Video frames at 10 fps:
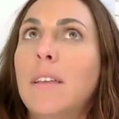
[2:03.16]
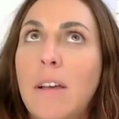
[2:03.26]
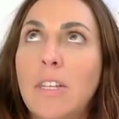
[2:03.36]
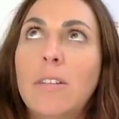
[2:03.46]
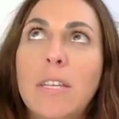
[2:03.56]
you know,
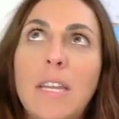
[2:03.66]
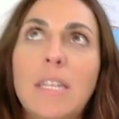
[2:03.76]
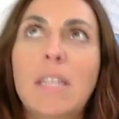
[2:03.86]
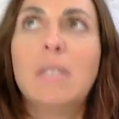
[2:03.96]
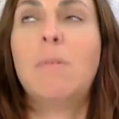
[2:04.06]
as you're listening
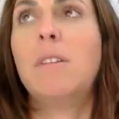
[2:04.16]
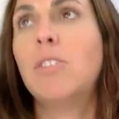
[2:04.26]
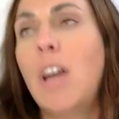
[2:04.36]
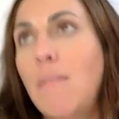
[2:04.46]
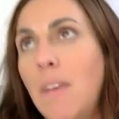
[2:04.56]
to this, whether you're
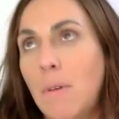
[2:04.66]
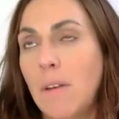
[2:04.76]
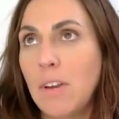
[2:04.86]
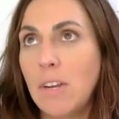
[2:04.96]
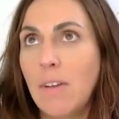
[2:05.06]
driving,
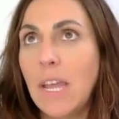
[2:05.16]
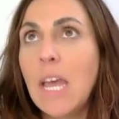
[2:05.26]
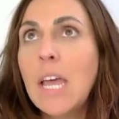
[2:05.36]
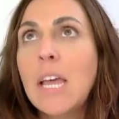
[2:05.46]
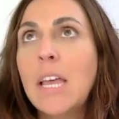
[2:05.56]
whatever you're doing,
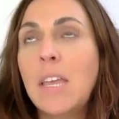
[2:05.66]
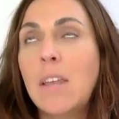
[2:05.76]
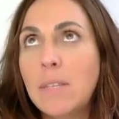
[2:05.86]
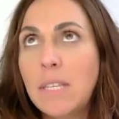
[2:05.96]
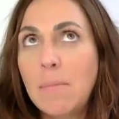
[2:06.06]

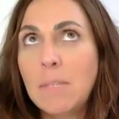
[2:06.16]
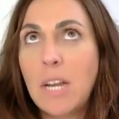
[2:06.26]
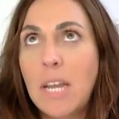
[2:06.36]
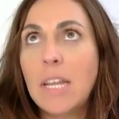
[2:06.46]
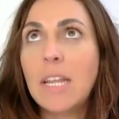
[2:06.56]
you know, sit up
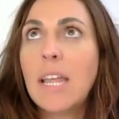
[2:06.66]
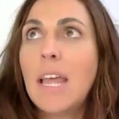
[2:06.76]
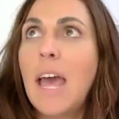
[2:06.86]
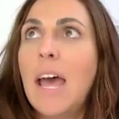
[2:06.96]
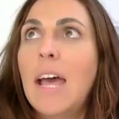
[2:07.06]
straight
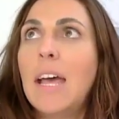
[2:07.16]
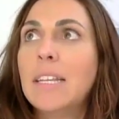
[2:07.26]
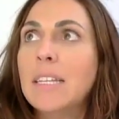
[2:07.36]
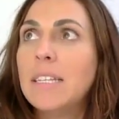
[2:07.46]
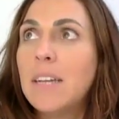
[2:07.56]

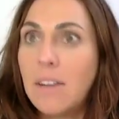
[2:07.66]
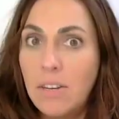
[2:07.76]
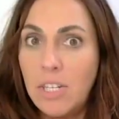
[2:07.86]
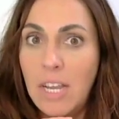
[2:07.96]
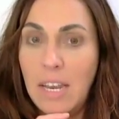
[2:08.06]
and tuck
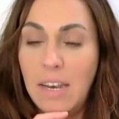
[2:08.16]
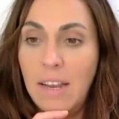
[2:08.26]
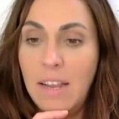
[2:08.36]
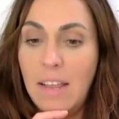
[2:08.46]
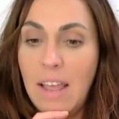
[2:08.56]
your chin,
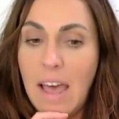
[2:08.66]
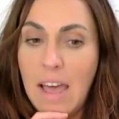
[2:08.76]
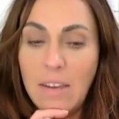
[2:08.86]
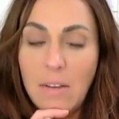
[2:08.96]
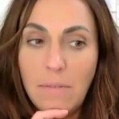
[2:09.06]

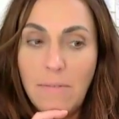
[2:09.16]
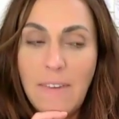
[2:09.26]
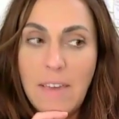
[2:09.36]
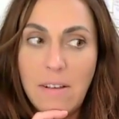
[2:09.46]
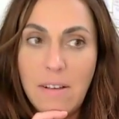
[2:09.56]
and you'll
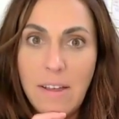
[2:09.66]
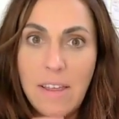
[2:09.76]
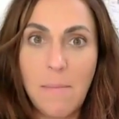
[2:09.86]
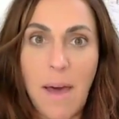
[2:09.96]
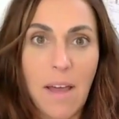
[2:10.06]
feel
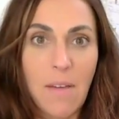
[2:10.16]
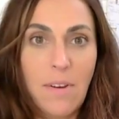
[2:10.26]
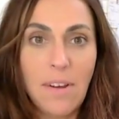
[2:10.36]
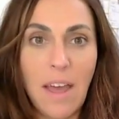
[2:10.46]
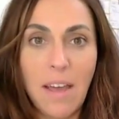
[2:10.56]
in the back of
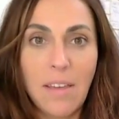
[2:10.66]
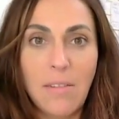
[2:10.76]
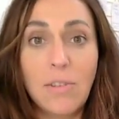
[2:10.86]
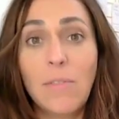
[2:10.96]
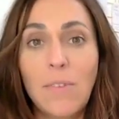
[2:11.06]
your neck,
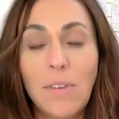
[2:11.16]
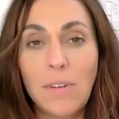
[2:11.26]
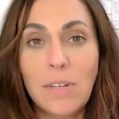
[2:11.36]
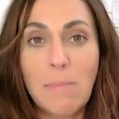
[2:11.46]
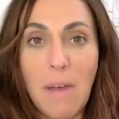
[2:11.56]
you should feel
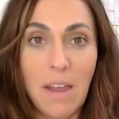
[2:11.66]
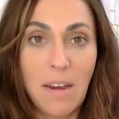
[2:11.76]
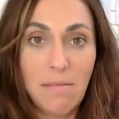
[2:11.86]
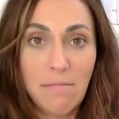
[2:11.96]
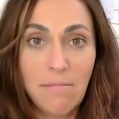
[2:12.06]
your
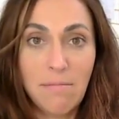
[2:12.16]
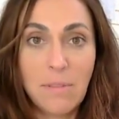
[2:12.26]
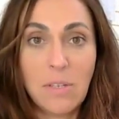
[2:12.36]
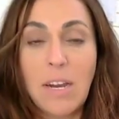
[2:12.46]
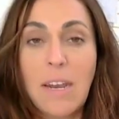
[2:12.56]
spine
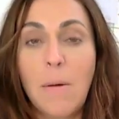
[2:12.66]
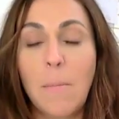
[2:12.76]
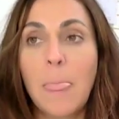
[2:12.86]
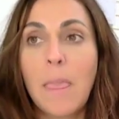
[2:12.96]
straighten out